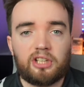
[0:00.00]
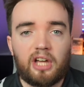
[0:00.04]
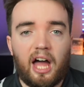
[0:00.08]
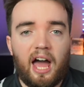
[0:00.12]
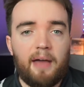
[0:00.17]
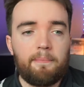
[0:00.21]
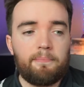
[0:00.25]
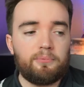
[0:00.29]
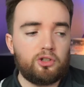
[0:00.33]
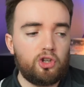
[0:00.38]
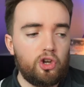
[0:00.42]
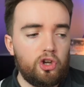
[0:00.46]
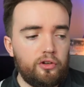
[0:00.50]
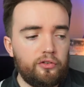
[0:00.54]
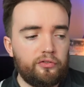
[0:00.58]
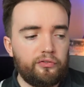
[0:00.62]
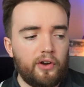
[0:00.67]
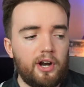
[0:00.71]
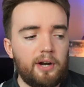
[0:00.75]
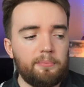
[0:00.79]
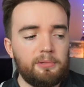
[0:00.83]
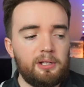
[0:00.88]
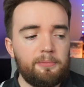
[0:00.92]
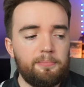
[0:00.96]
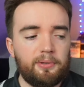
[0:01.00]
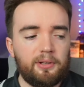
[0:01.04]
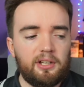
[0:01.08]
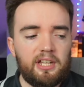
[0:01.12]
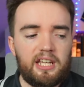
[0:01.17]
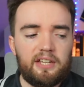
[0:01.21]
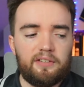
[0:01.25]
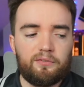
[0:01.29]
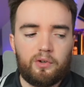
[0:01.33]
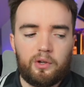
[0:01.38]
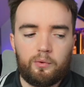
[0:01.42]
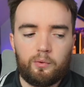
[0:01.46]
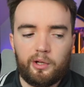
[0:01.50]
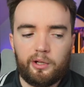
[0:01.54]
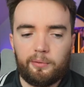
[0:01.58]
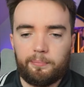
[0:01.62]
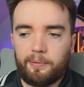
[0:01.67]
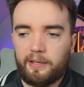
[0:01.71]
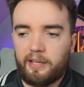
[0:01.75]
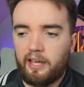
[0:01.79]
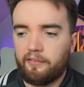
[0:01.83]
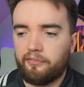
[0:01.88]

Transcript: I do firmly believe we will be a